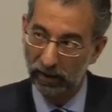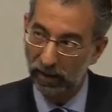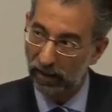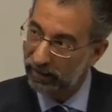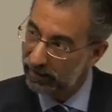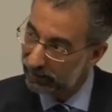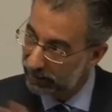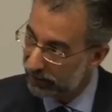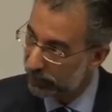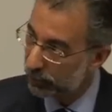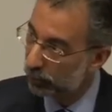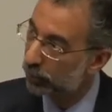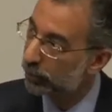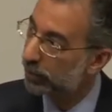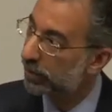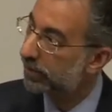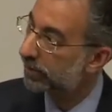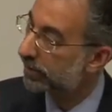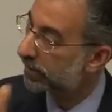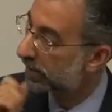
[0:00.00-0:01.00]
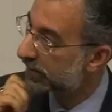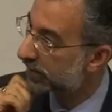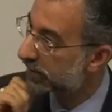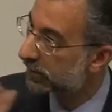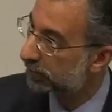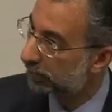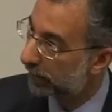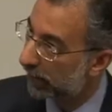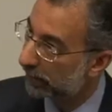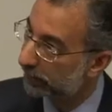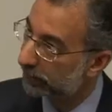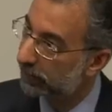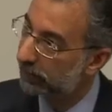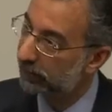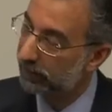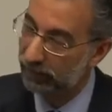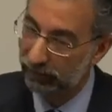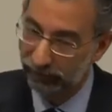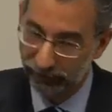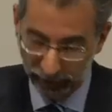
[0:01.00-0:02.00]
And in this audience, I suspect
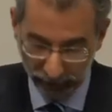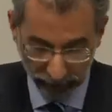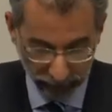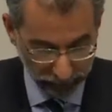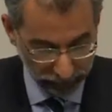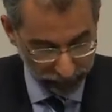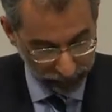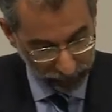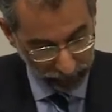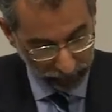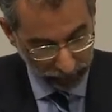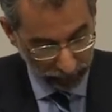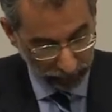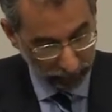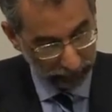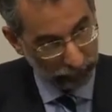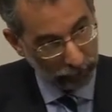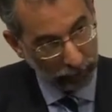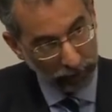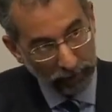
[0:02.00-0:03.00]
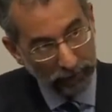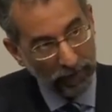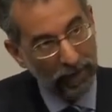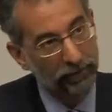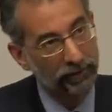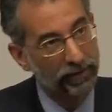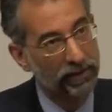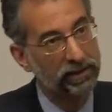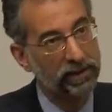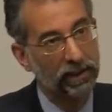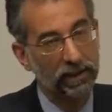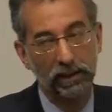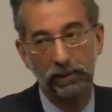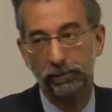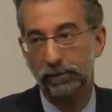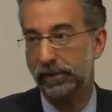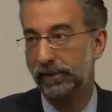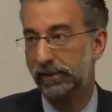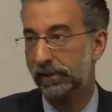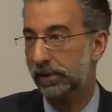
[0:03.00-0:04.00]
that there are those who have gone about their daily
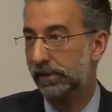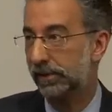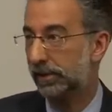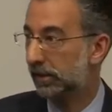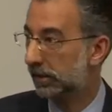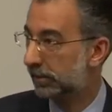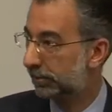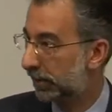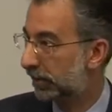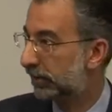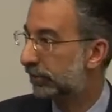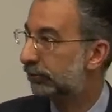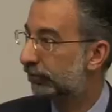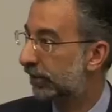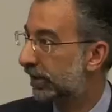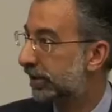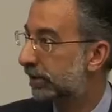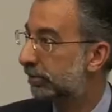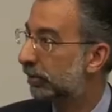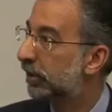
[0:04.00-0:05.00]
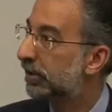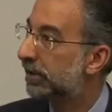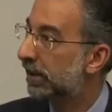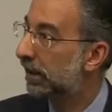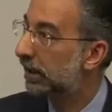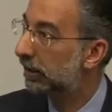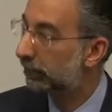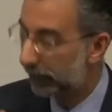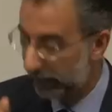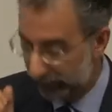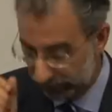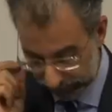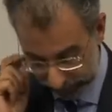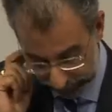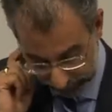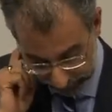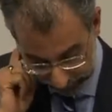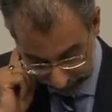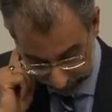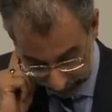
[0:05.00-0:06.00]
business and experienced racism on a daily
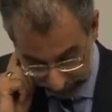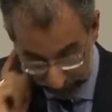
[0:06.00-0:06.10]
basis.